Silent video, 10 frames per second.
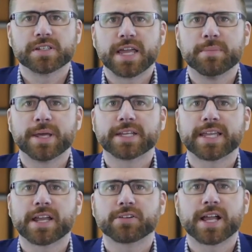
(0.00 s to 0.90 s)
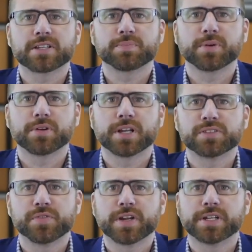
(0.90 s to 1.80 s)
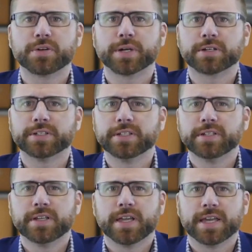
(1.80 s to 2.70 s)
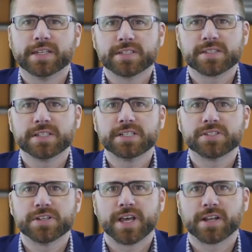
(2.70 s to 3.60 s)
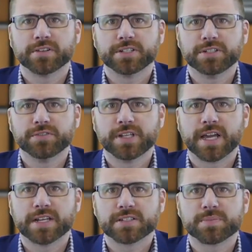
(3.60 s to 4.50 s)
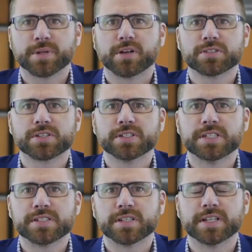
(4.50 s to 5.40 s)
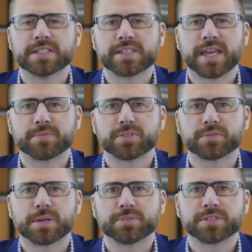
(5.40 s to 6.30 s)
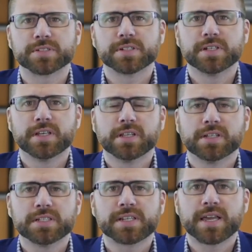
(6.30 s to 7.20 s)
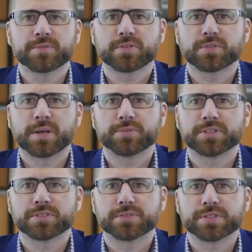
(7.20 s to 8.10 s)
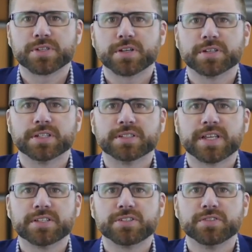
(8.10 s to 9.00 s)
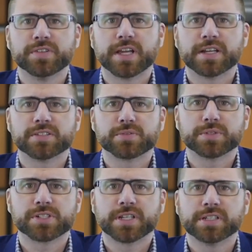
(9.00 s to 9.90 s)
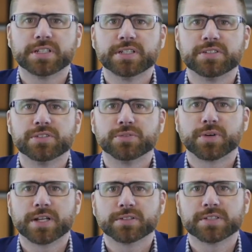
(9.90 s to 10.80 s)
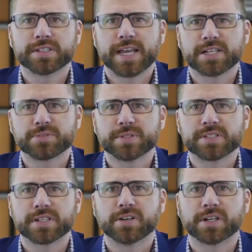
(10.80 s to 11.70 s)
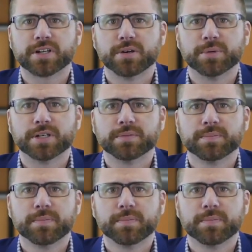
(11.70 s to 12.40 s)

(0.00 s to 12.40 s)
Diabetic cataracts progress very quickly, and this leads to not only uveitis but also leads to lens capsule ruptures. Lens capsule ruptures result in intense uveitis, which can lead to retinal detachments and glaucoma.